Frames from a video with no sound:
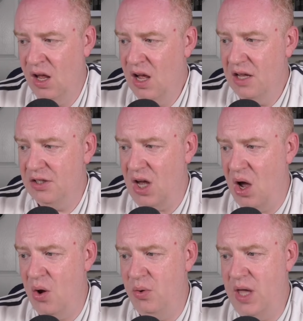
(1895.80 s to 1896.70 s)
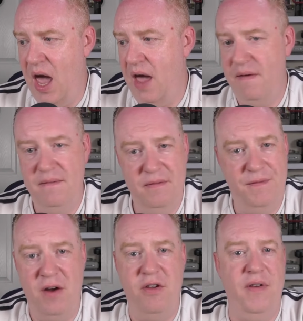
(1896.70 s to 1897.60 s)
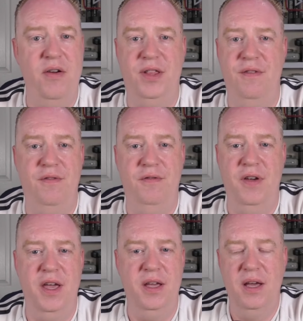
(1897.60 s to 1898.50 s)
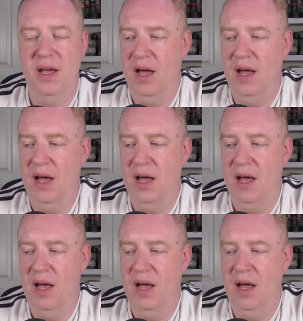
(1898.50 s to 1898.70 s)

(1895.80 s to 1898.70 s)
So yeah, very, very different thing.